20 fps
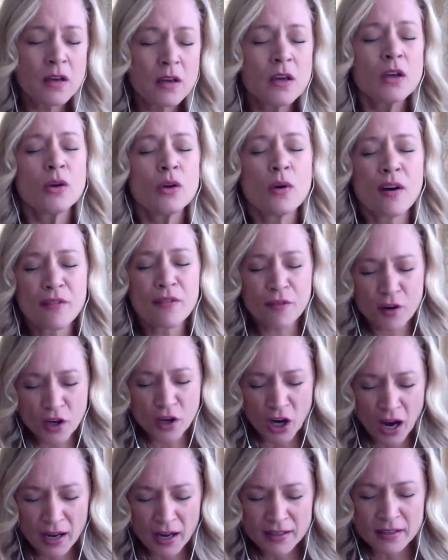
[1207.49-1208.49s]
you have
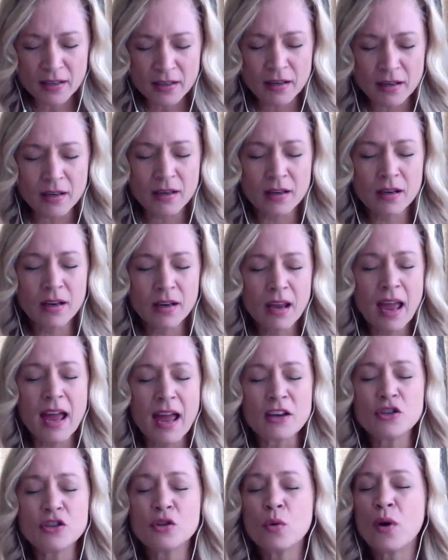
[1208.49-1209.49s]
forgotten, and
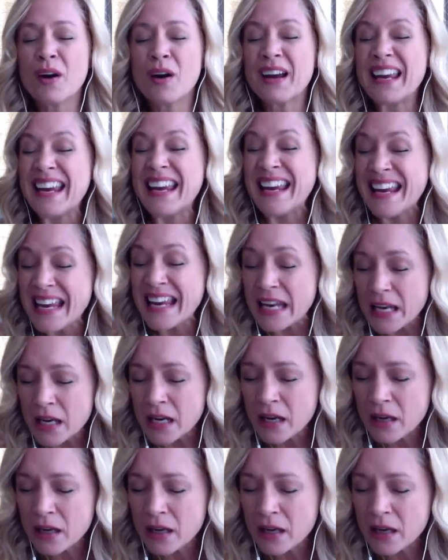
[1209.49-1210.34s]
you are in